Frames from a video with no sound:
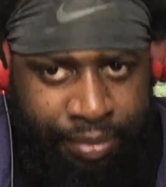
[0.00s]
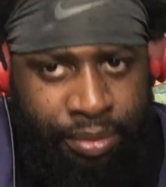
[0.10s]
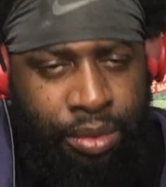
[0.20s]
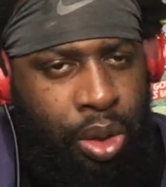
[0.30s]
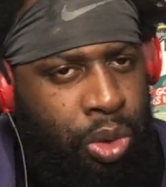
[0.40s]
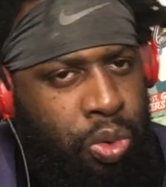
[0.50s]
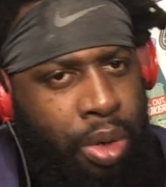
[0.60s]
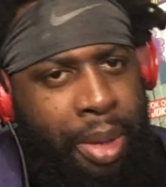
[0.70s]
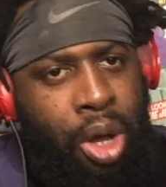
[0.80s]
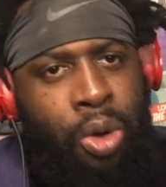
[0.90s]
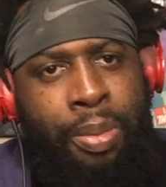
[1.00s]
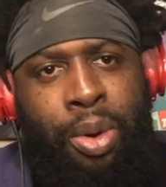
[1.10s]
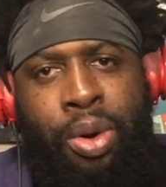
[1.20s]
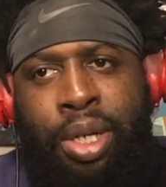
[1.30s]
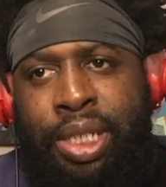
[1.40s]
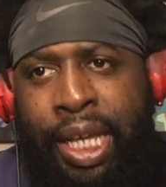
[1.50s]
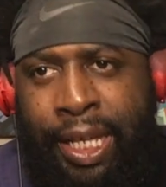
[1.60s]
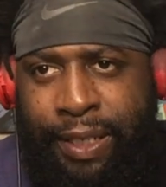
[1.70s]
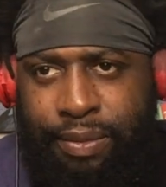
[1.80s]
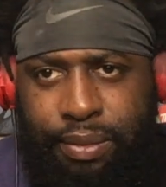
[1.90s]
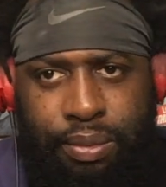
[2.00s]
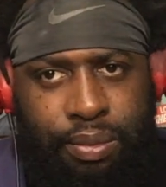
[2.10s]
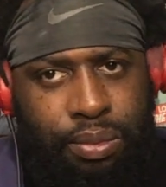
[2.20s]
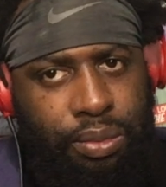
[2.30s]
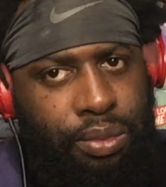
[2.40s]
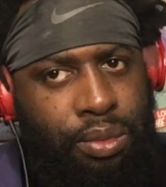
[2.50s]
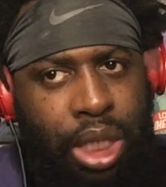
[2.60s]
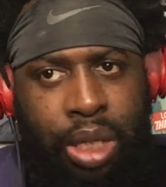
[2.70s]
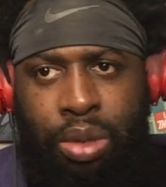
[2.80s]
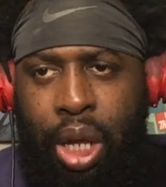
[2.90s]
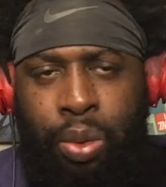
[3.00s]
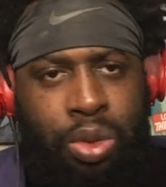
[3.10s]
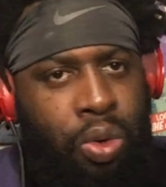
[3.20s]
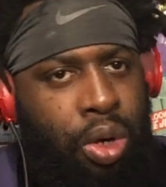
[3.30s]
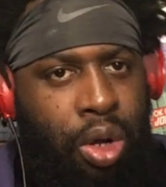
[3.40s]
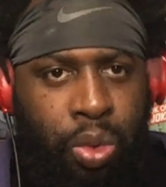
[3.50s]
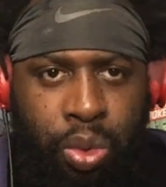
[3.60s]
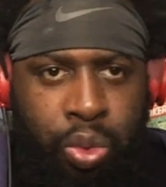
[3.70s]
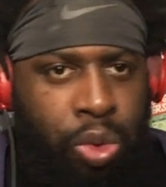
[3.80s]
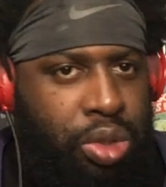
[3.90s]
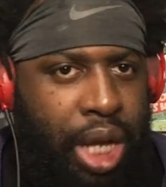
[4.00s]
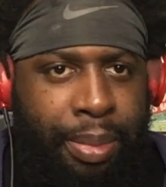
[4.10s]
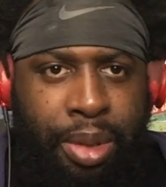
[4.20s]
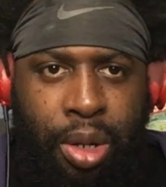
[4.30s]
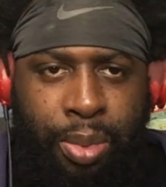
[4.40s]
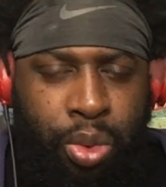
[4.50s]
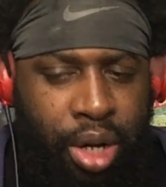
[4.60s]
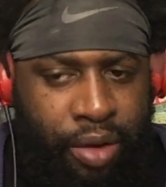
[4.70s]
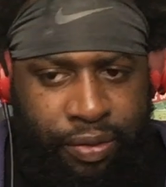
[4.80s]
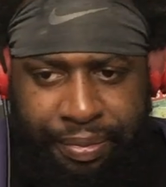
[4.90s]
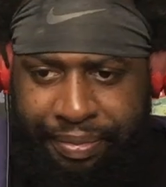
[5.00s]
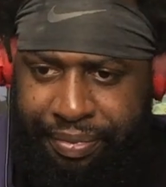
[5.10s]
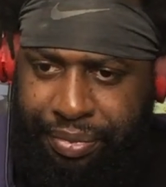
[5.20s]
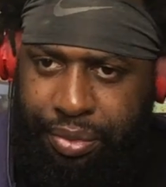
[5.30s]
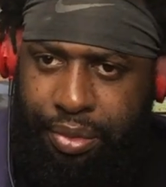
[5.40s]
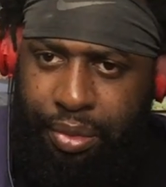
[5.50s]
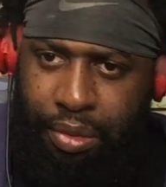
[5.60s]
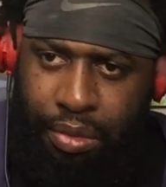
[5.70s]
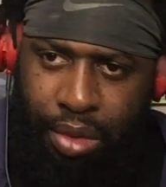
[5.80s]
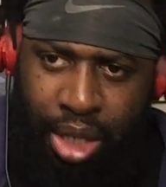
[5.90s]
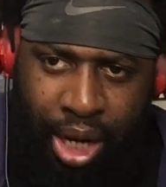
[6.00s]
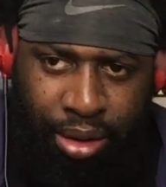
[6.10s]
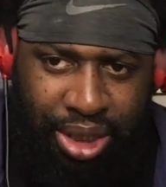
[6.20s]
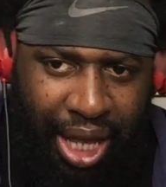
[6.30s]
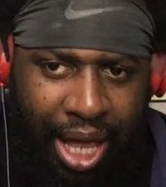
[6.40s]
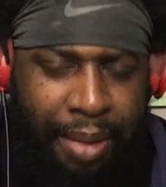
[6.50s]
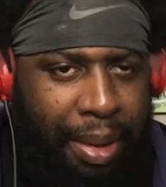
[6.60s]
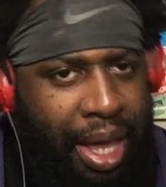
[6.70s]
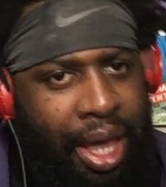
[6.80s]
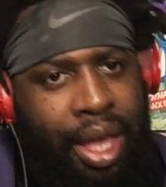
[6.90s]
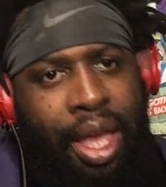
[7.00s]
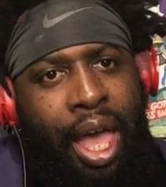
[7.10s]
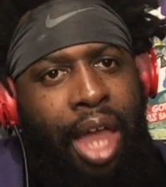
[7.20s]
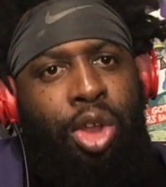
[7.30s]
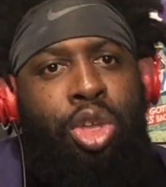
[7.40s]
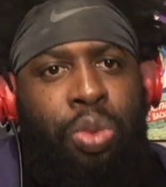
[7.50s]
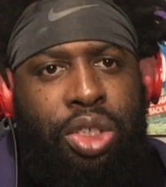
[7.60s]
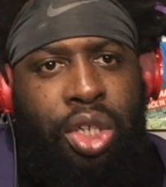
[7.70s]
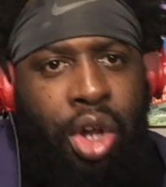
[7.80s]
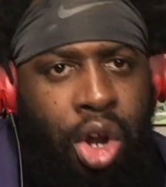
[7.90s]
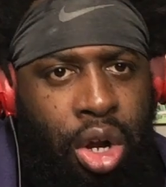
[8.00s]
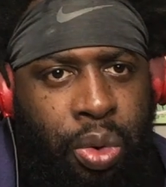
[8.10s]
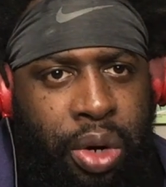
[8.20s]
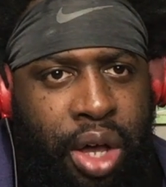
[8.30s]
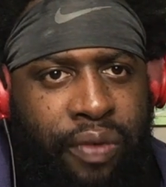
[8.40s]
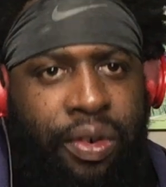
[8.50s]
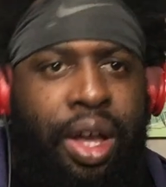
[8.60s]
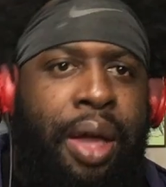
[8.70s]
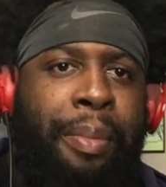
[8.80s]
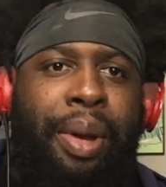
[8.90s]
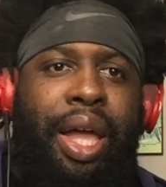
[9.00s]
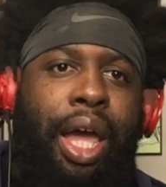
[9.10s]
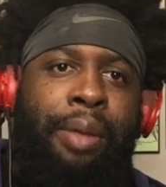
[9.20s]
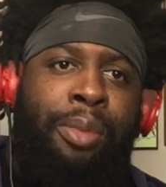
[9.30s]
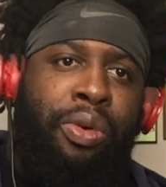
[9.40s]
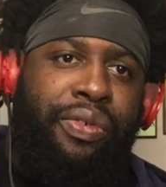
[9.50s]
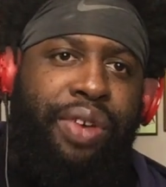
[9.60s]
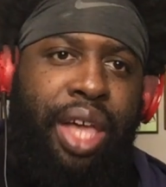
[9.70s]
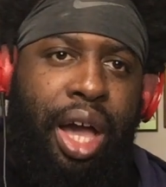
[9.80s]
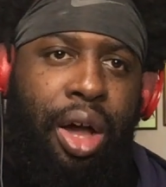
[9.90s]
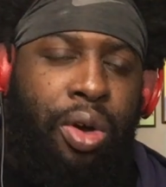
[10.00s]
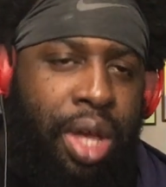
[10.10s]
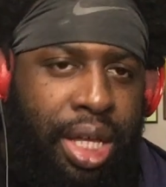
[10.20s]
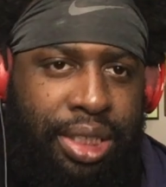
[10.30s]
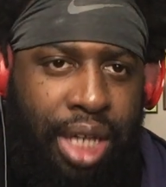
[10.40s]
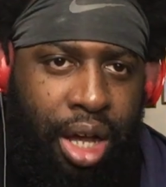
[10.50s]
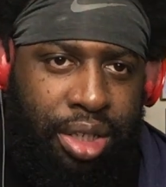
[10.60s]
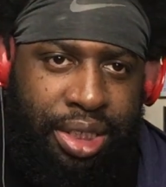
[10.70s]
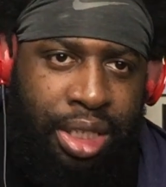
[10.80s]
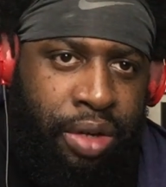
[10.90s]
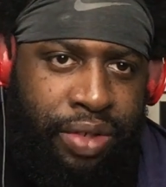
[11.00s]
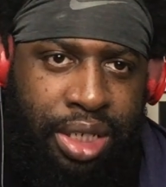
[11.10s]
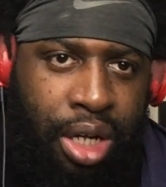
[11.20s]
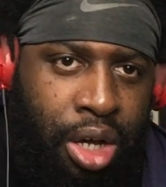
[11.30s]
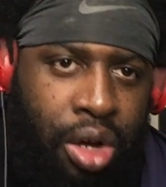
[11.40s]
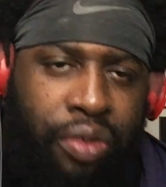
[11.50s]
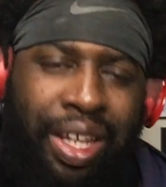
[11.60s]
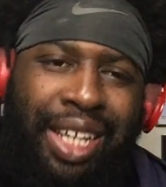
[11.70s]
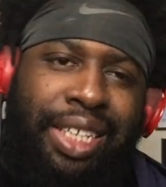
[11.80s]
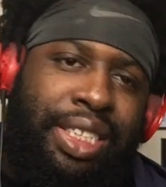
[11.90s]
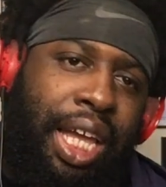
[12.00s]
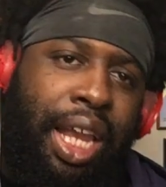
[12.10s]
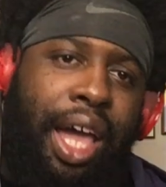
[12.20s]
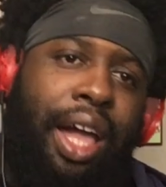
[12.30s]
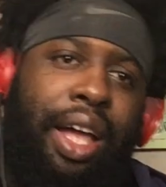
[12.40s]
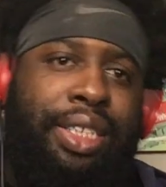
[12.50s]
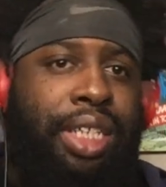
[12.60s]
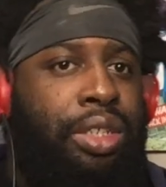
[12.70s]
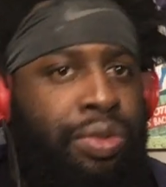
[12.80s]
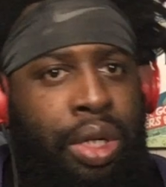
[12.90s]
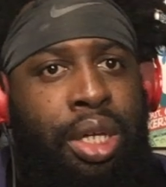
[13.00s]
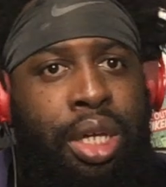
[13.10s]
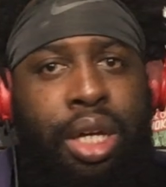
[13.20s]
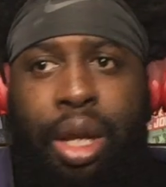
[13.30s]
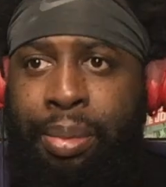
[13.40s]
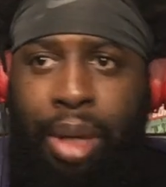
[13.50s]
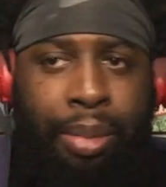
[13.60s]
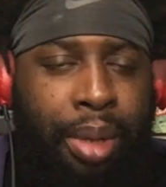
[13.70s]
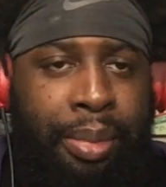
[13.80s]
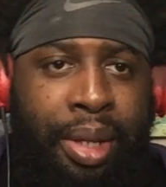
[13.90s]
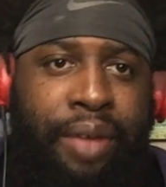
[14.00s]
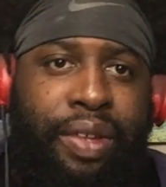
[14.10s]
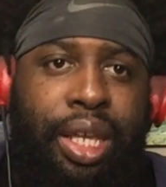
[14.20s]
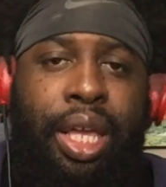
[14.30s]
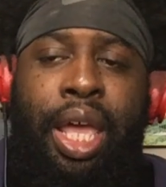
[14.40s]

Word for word: It was one of my homeboys. He was like, "What's going on?" We chopping it up or whatever. And I was like, "Hey man, I know you with your girl or whatever, but I got a movie for y'all. It's called Sylvia's Love. Check it out." I said, "It's really good. I'm I'm, I'm loving it."